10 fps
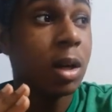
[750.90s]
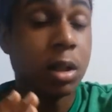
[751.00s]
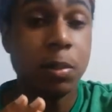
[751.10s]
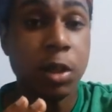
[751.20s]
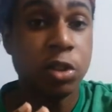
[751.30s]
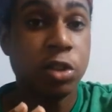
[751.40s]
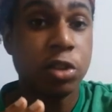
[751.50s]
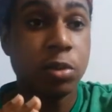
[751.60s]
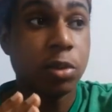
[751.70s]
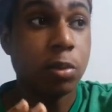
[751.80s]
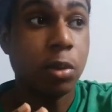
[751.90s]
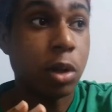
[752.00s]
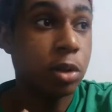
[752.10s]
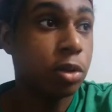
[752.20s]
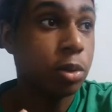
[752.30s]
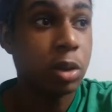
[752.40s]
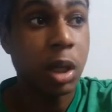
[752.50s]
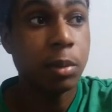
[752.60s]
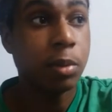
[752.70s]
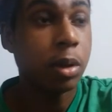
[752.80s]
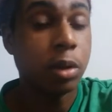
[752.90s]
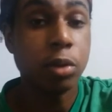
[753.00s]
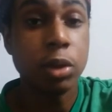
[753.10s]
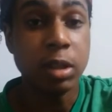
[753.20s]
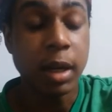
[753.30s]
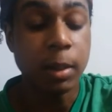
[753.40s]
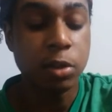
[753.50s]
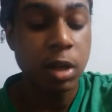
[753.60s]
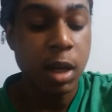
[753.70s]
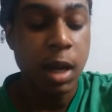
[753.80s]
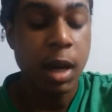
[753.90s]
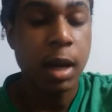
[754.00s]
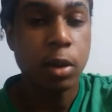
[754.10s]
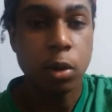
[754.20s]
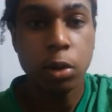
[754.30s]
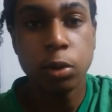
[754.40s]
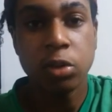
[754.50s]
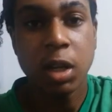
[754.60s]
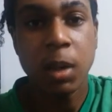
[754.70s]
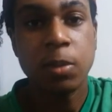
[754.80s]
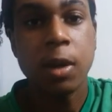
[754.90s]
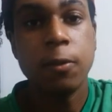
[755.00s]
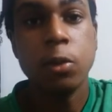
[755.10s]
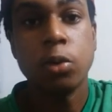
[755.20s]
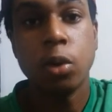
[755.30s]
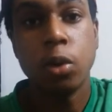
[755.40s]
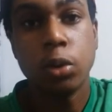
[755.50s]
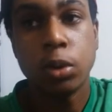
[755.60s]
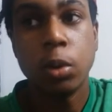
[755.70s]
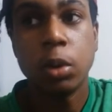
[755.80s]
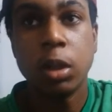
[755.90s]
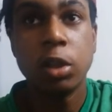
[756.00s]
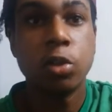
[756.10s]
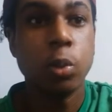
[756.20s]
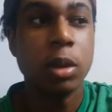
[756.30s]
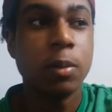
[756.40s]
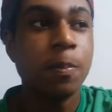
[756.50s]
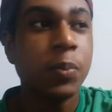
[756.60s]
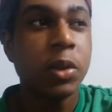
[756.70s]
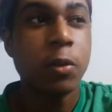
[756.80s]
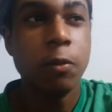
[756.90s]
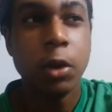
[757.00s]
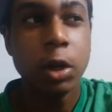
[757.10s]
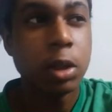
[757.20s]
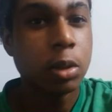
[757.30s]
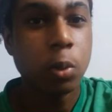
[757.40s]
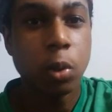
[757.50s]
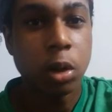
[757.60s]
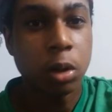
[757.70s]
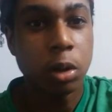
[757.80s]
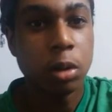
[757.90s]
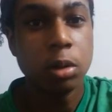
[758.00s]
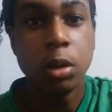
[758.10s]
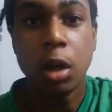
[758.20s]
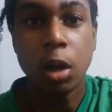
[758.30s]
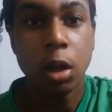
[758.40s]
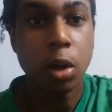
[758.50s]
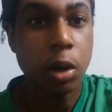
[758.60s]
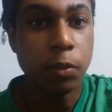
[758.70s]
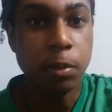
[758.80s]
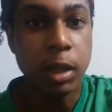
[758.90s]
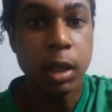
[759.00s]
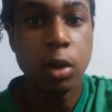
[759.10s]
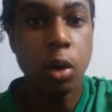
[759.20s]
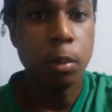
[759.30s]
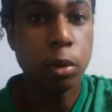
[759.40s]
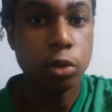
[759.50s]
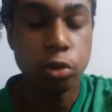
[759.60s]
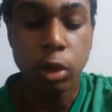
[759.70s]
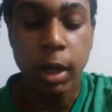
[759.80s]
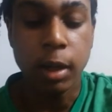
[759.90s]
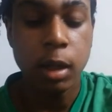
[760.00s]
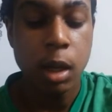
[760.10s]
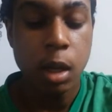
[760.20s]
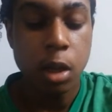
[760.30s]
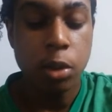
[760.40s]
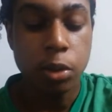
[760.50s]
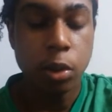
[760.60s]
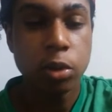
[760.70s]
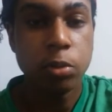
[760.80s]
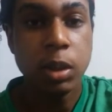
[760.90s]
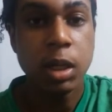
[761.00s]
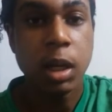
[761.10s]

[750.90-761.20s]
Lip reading: a good much, more than 2 times, more than 3 times. And all those times, I've used older coconuts with very little water, a lot of meat, almost dry. Those